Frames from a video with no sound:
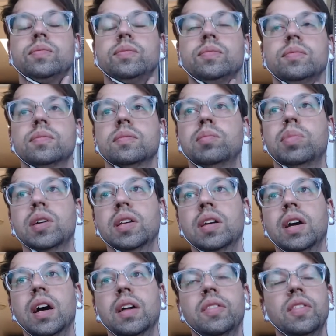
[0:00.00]
but yeah, I
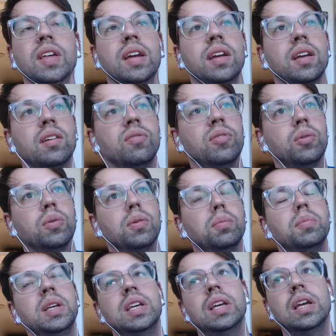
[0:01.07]
think if it were
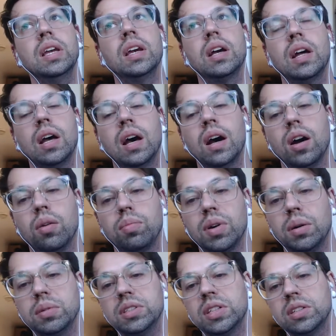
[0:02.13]
me, I'd probably
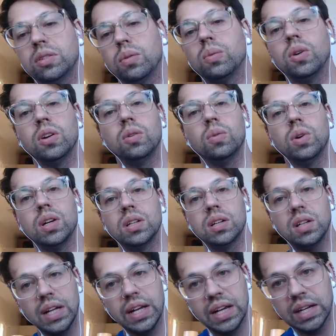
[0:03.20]
take the 101
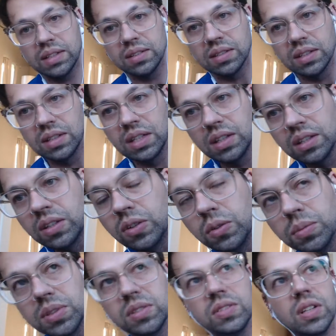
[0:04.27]
class and then the human
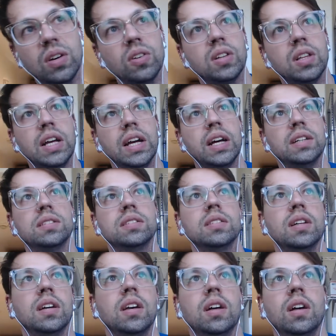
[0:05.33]
cell class.
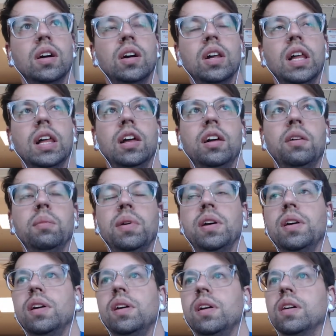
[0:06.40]
Um,
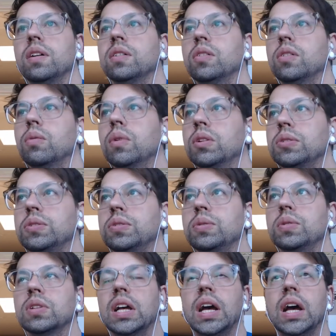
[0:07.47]
the 102
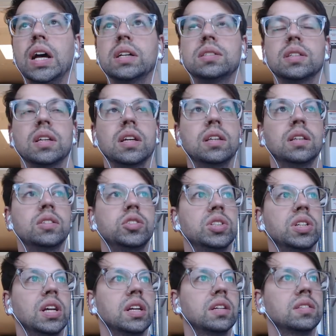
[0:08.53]
class and the
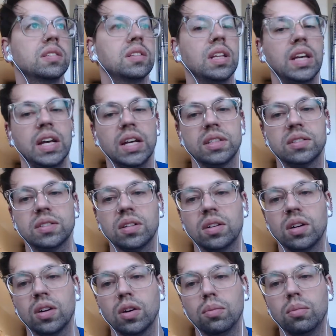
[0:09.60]
genetics class are
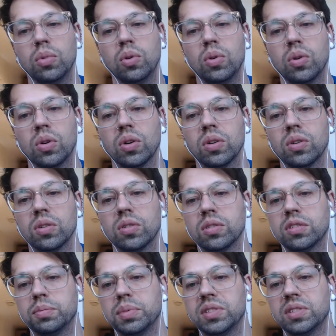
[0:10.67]
more
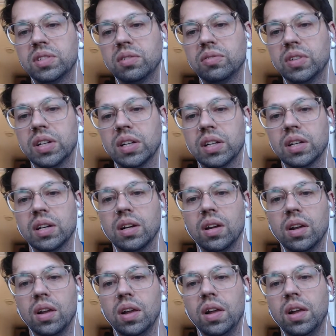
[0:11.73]
specific.
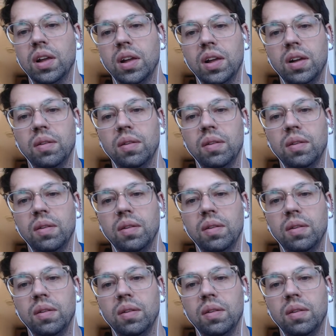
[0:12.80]
Um,